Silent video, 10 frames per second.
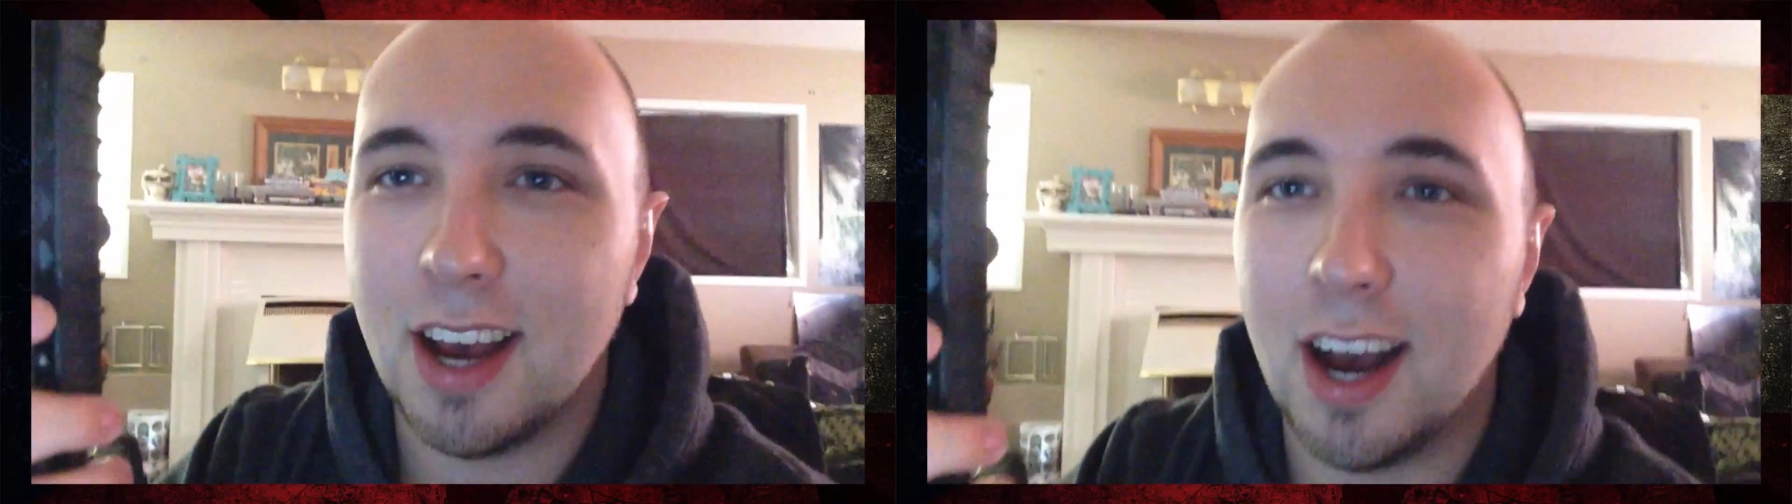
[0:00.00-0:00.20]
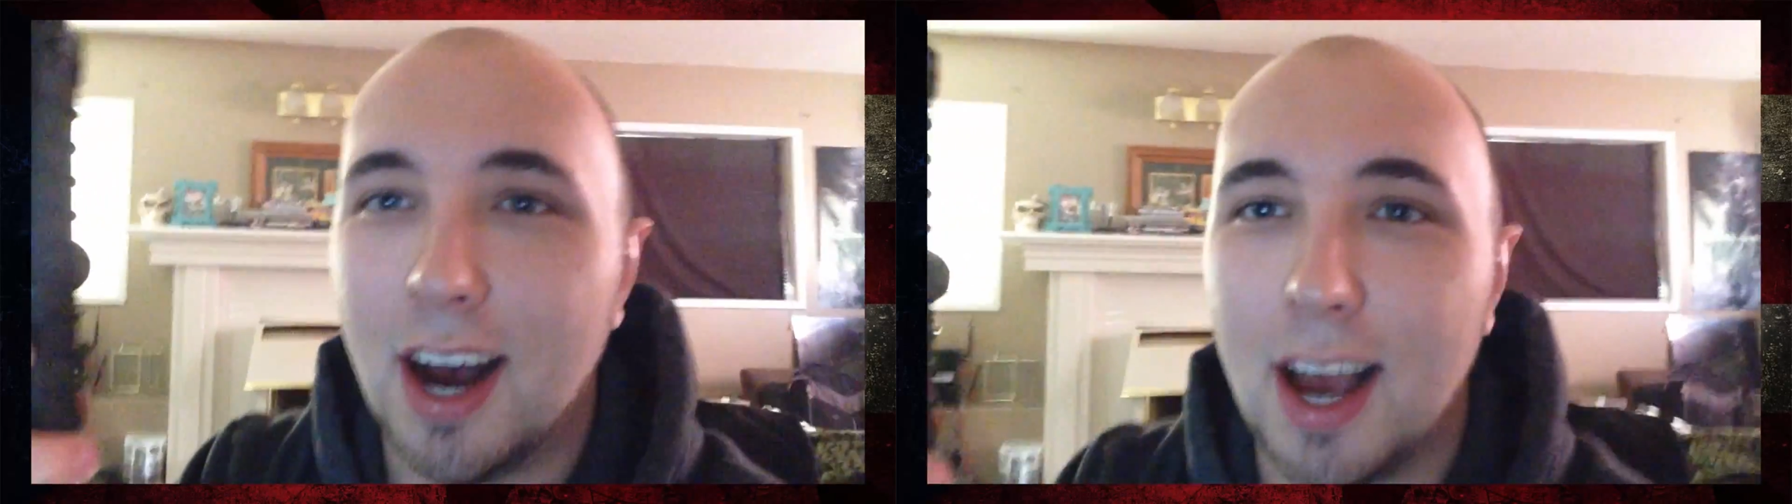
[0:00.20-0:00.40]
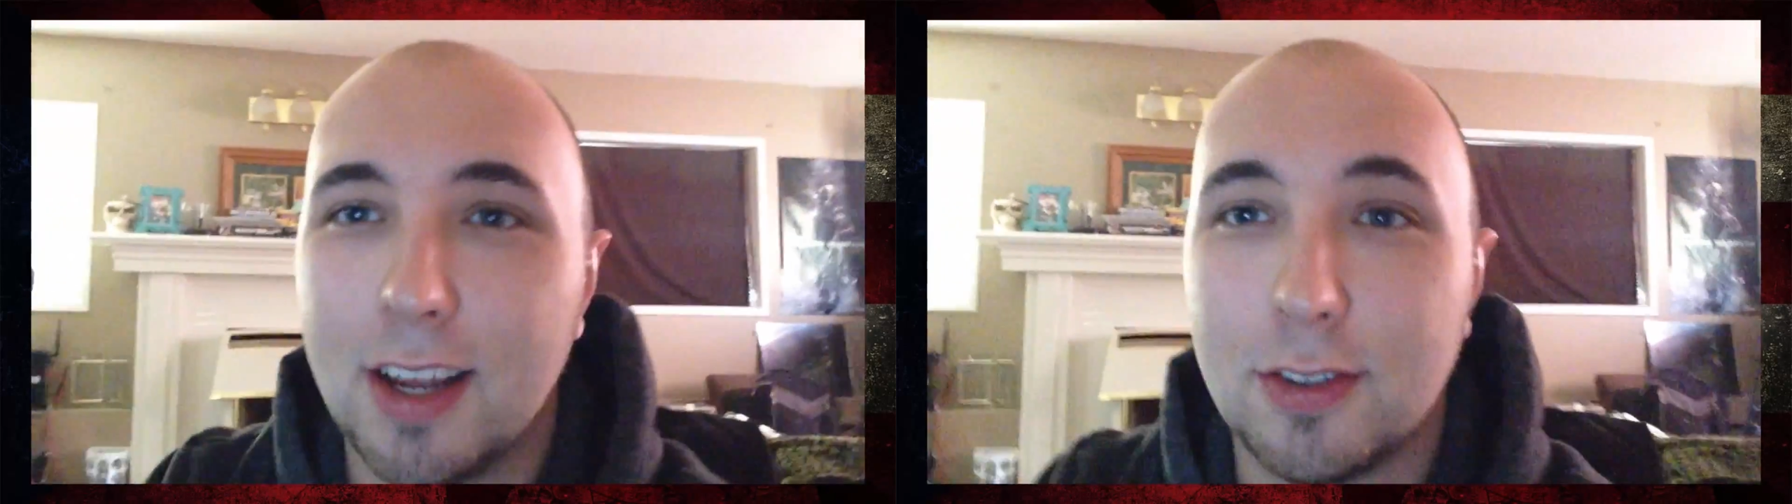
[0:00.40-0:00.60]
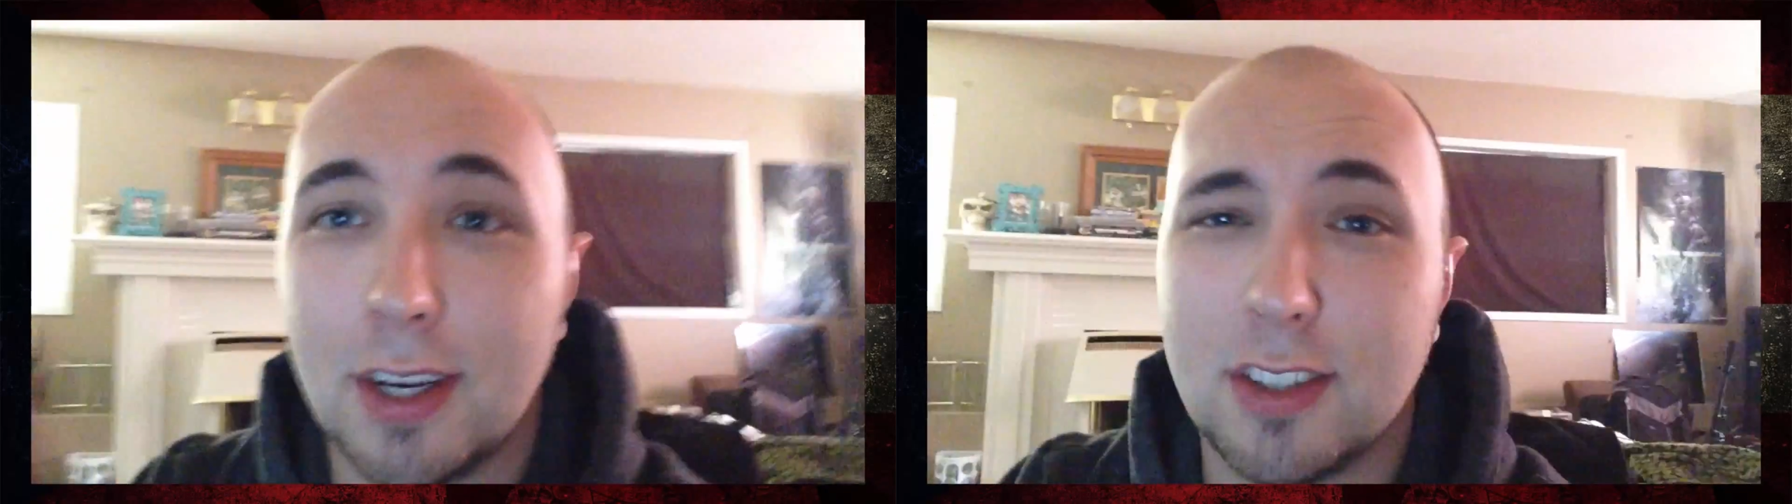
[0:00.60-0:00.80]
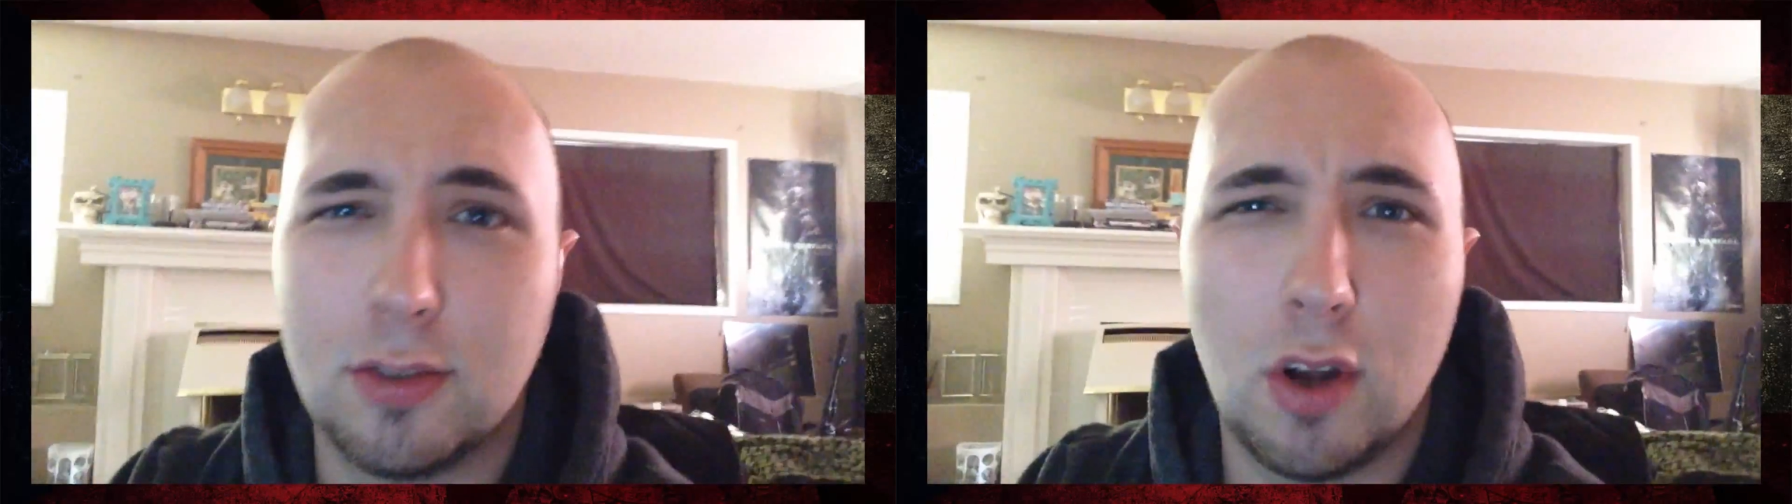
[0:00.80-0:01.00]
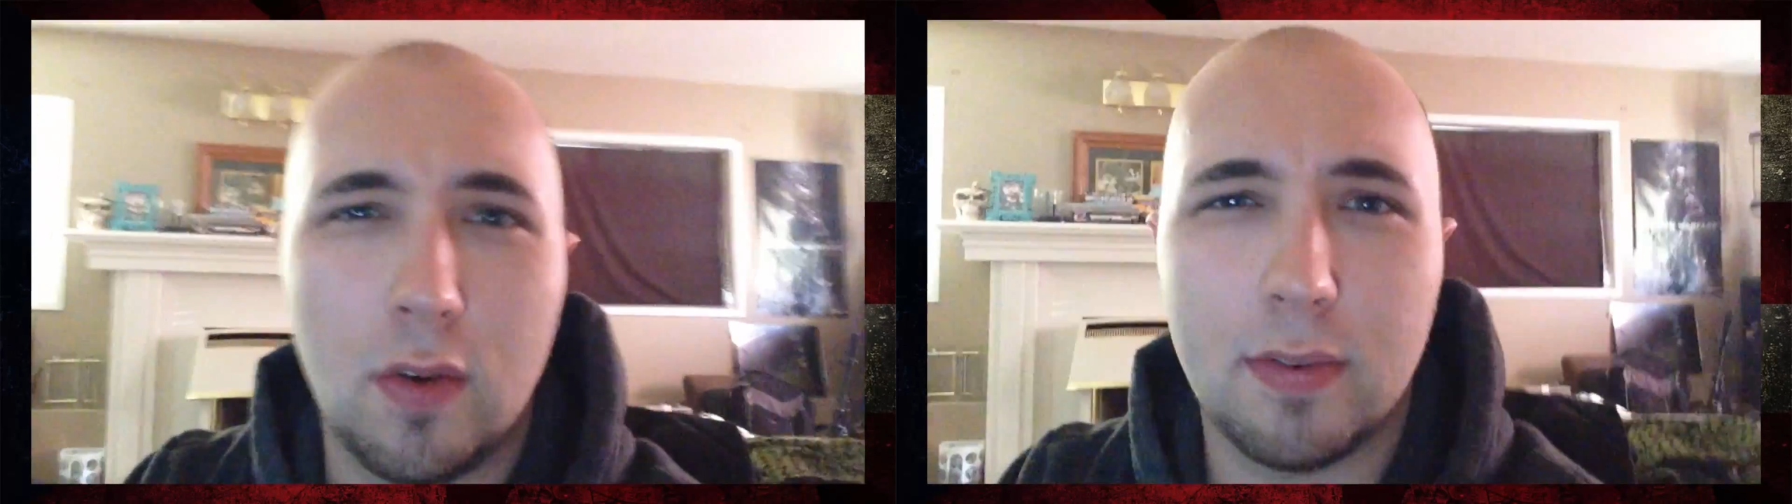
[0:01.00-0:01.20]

Uh, as you guys know